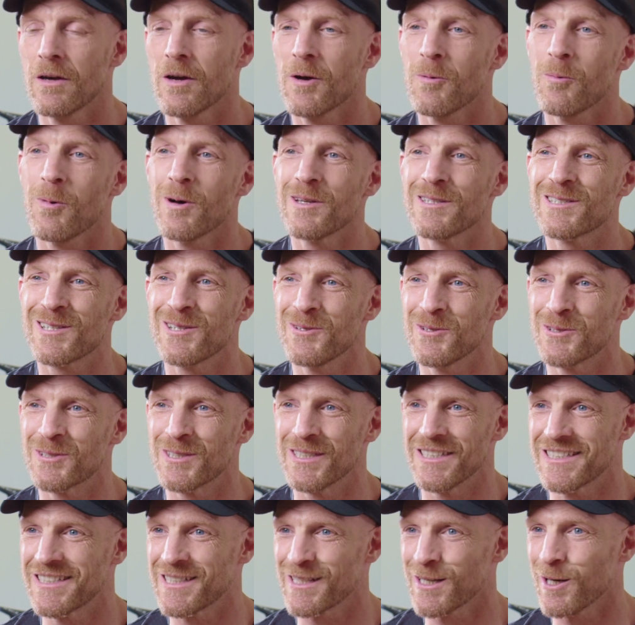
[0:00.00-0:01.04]
One
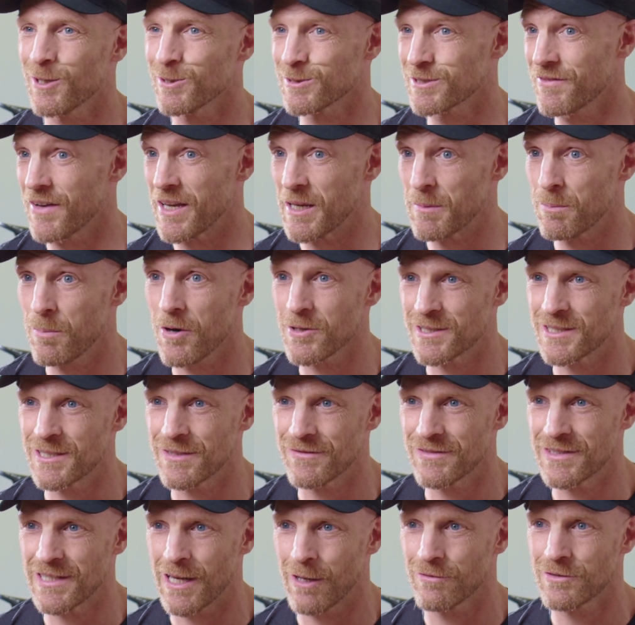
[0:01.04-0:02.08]
solution is to cultivate
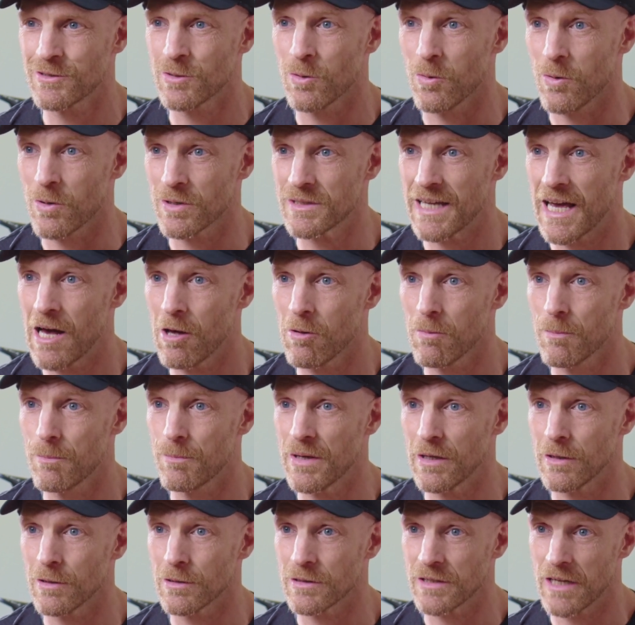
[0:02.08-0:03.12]
positive self-talk to help
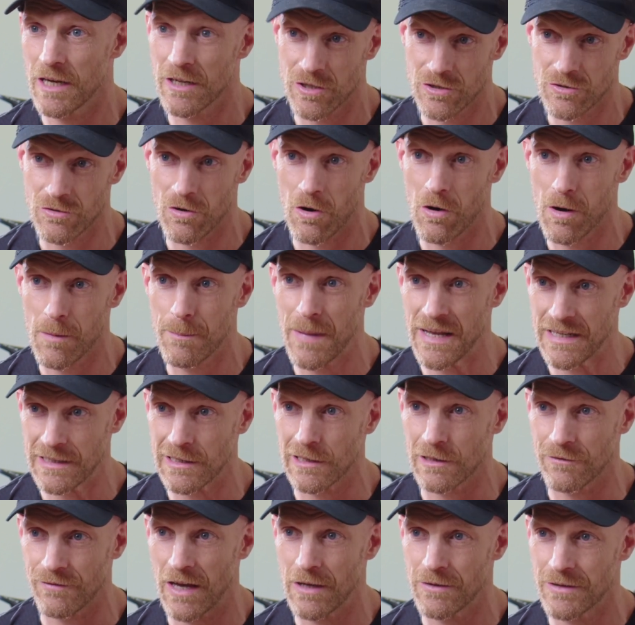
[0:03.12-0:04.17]
build a strong
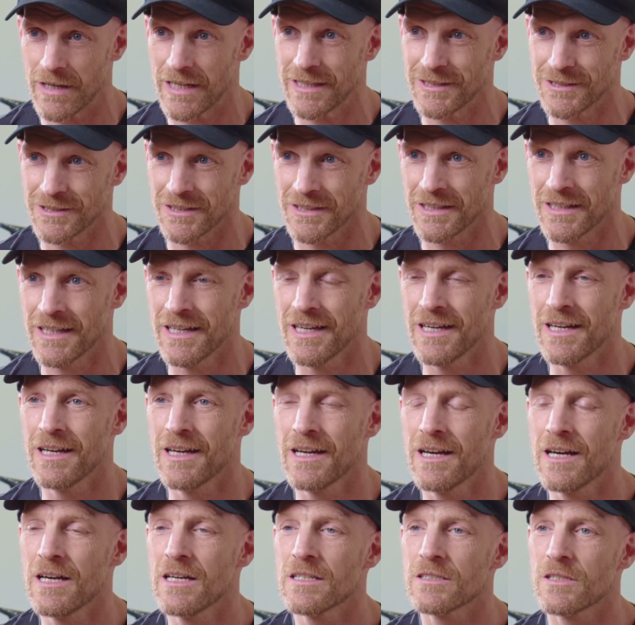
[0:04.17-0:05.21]
mental foundation.
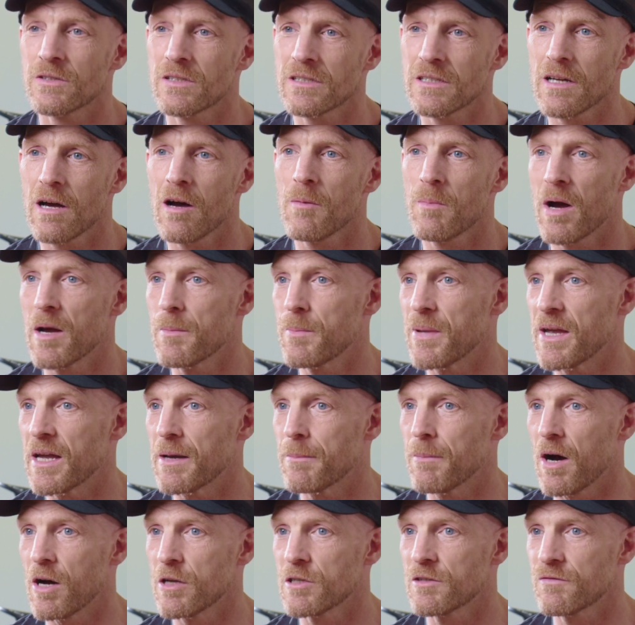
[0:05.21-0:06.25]
So start by
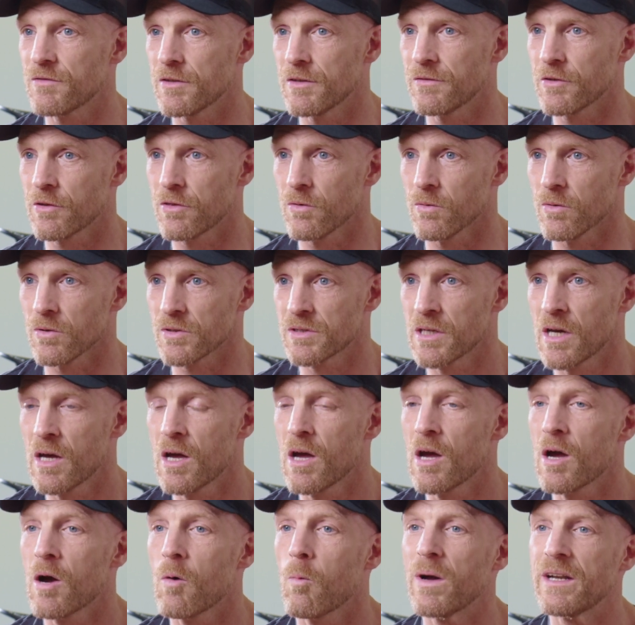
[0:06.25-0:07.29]
being mindful of your thoughts.
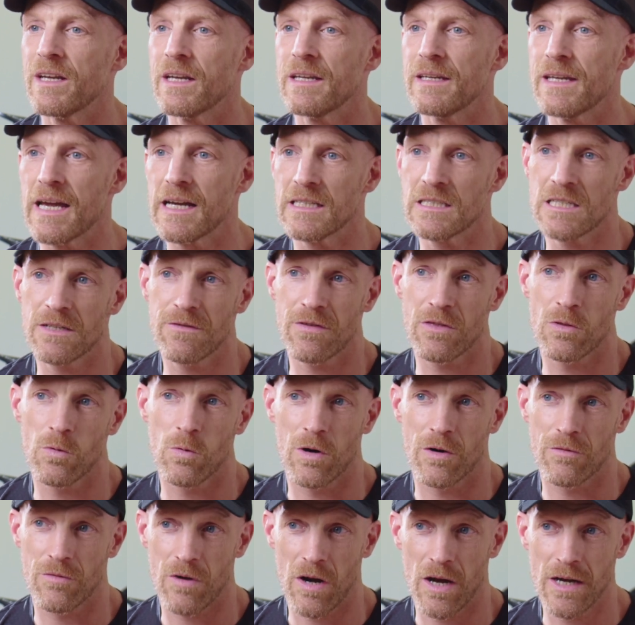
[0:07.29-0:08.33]
When a negative
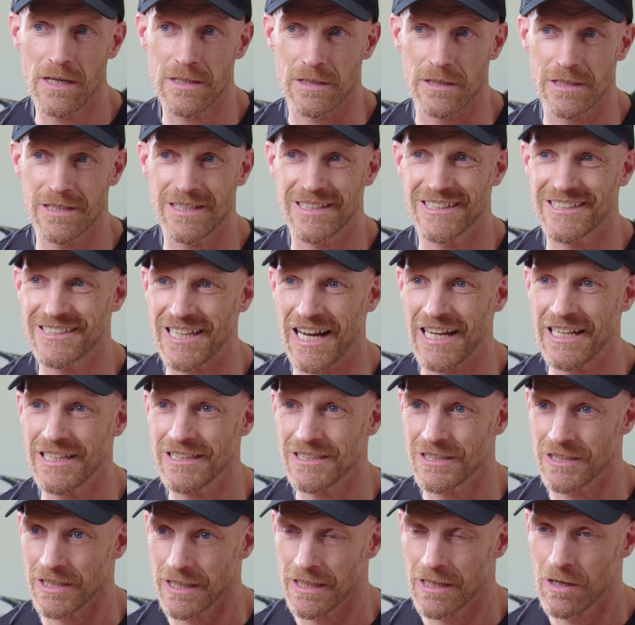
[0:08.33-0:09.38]
thought arises,
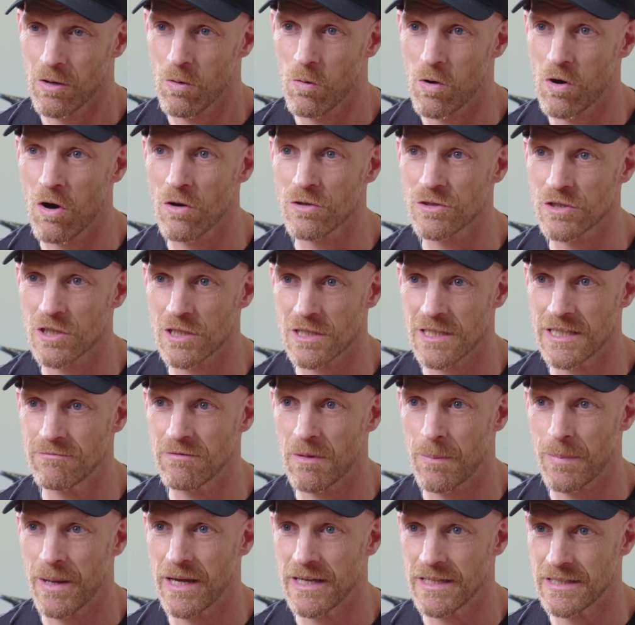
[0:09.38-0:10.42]
challenge it or consciously
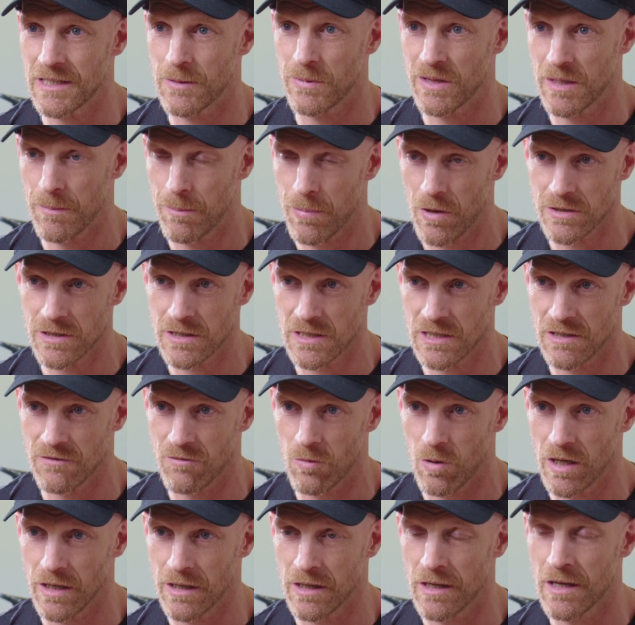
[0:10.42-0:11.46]
replace it with a positive
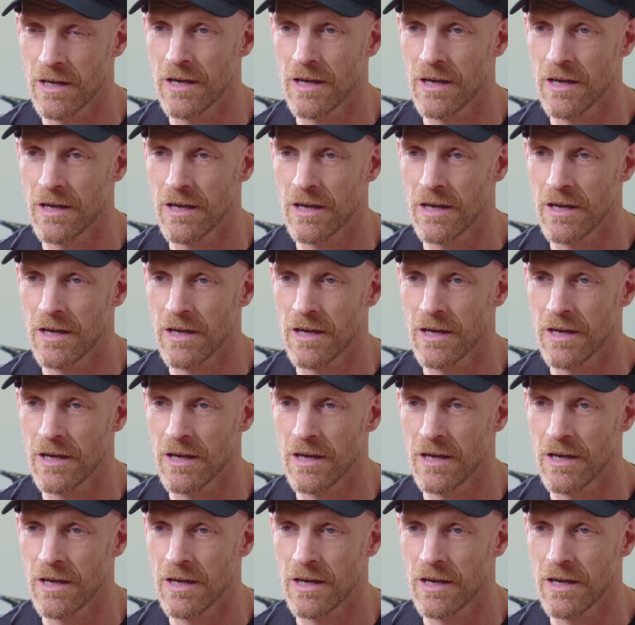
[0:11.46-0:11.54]
one.